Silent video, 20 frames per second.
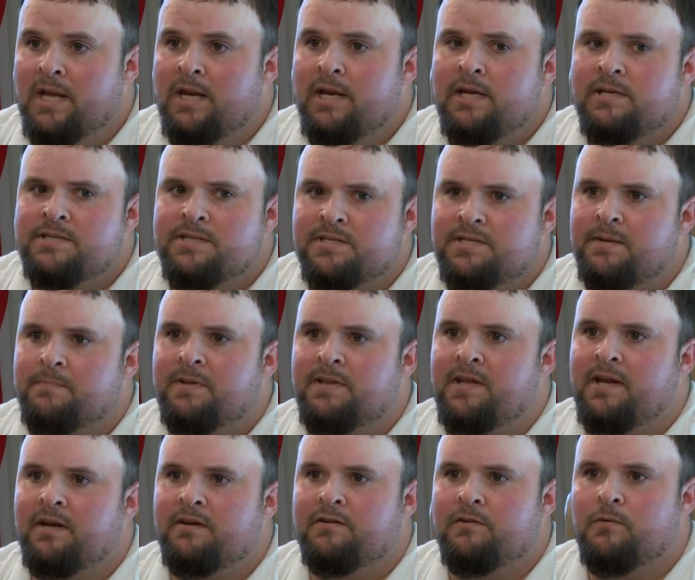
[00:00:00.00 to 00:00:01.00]
It is a
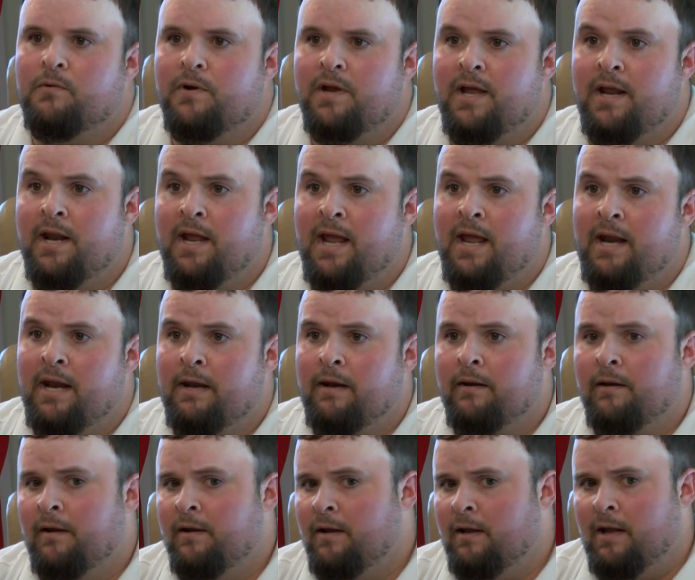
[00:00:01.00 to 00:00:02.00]
sympathetic story.
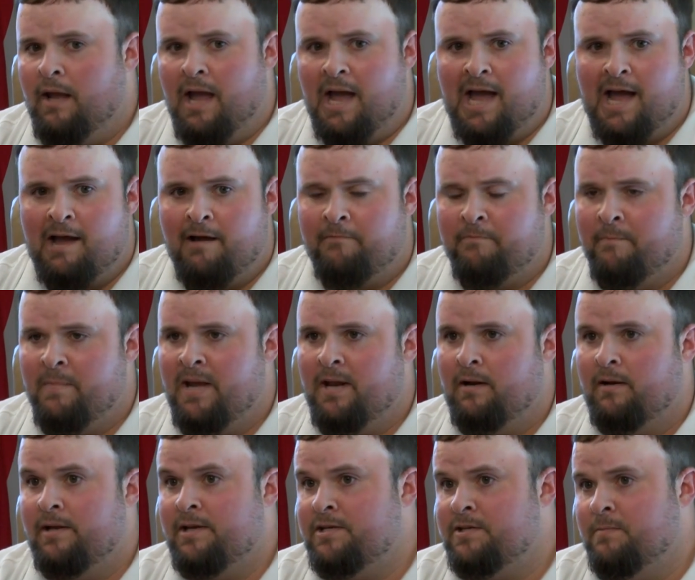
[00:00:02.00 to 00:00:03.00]
And I've met
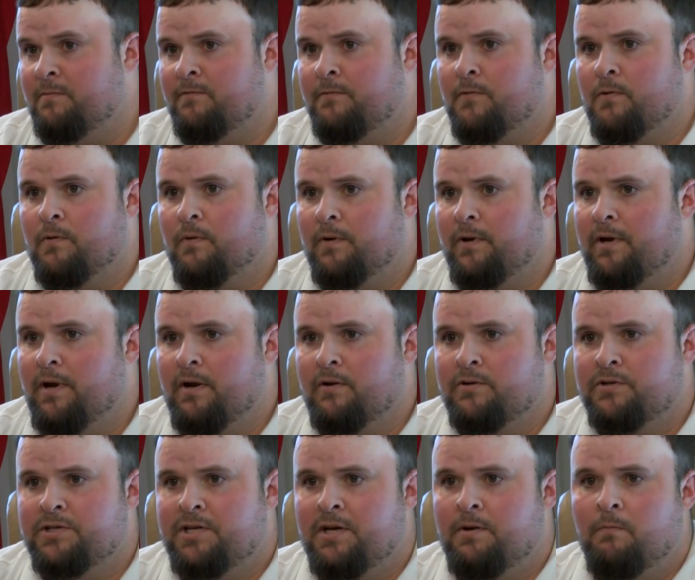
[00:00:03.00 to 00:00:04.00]
Alicia before. You know,
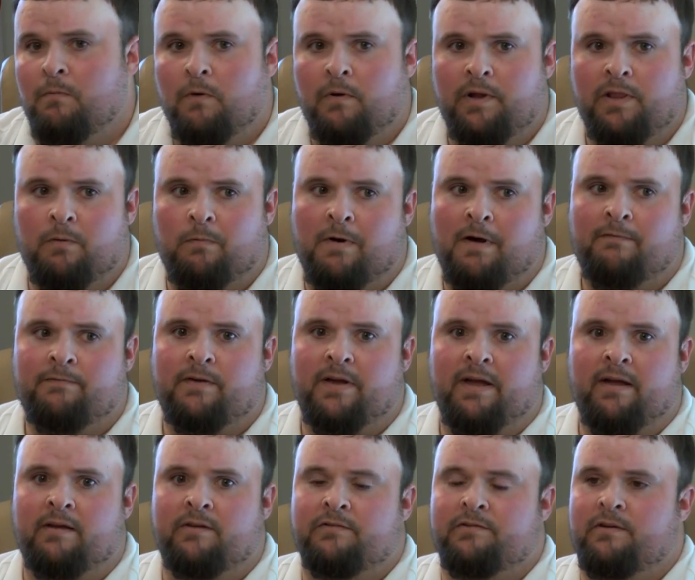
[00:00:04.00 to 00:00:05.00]
she worked at the Waffle
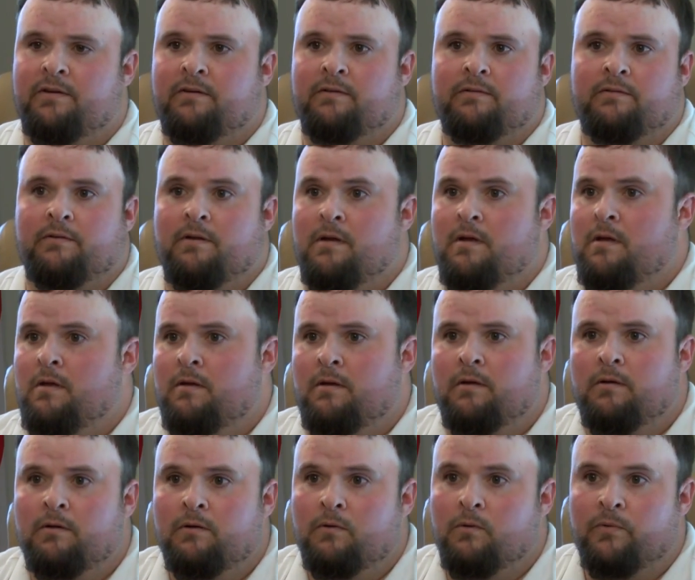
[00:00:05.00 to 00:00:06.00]
House in
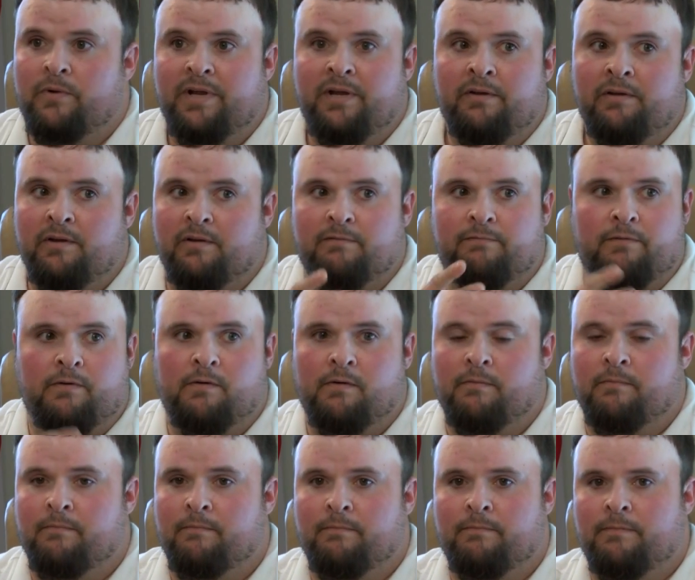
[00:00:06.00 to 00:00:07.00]
Cornelia
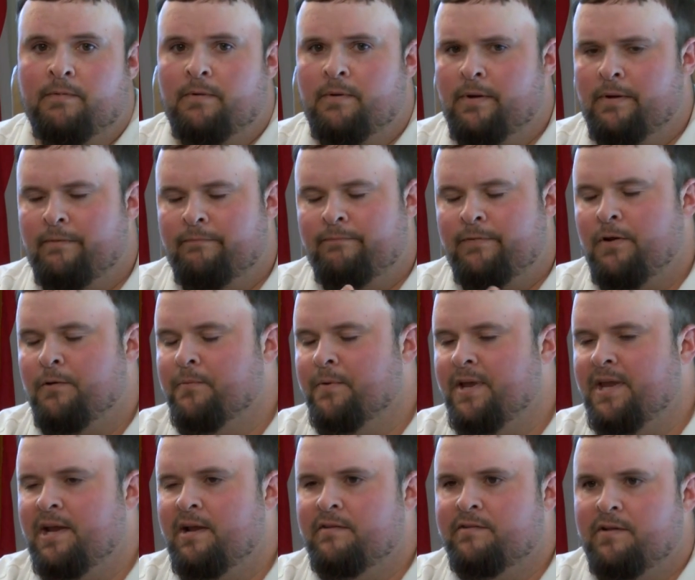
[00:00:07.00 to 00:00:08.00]
for a few
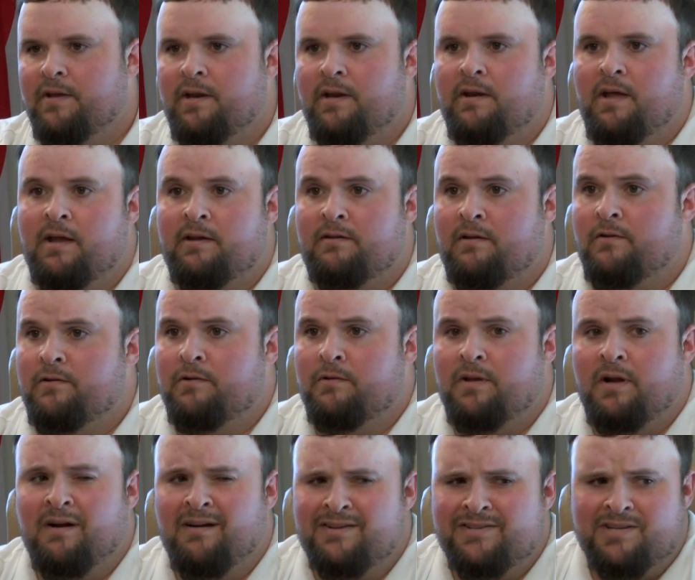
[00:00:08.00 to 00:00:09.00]
weeks. And I talked to her
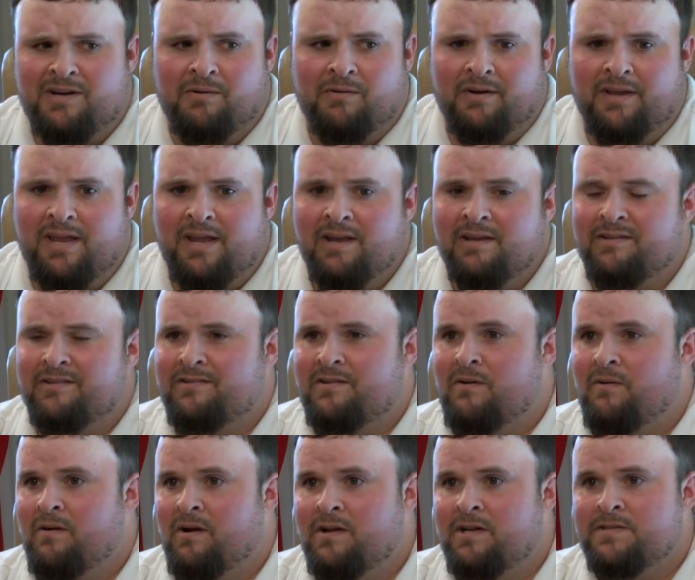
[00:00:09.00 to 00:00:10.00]
there. I saw her kids. I
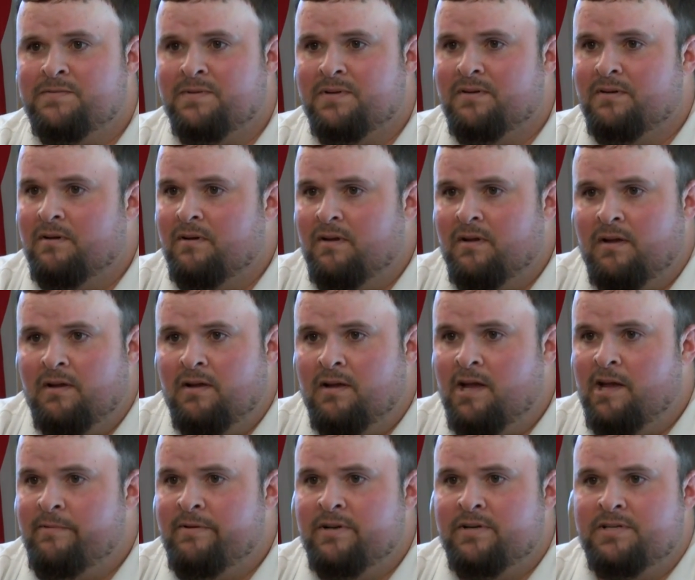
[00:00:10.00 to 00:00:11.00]
saw her husband.
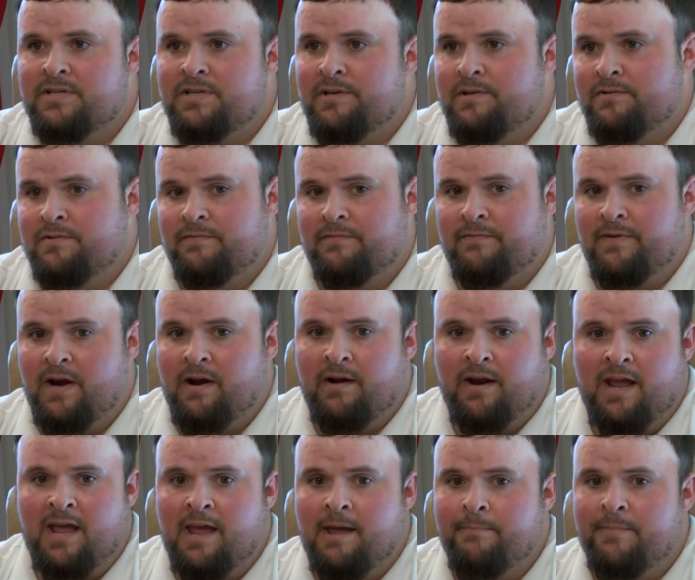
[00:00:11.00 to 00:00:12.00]
I mean, she's
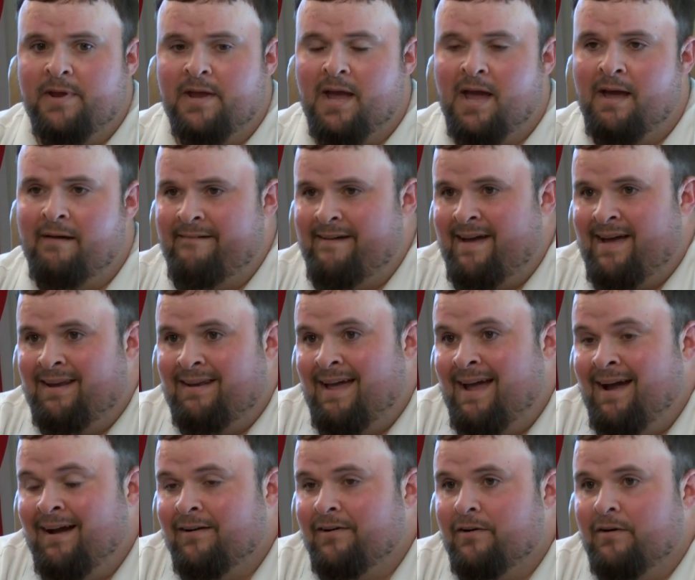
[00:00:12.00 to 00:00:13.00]
very happy. I
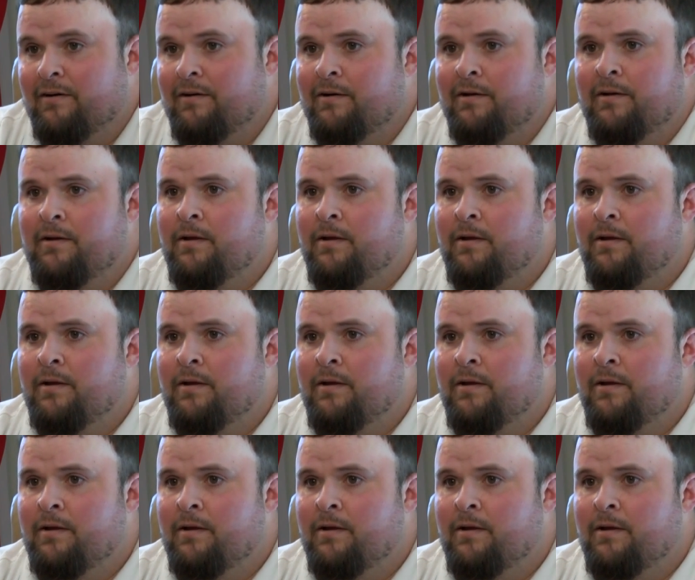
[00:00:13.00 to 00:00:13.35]
liked her.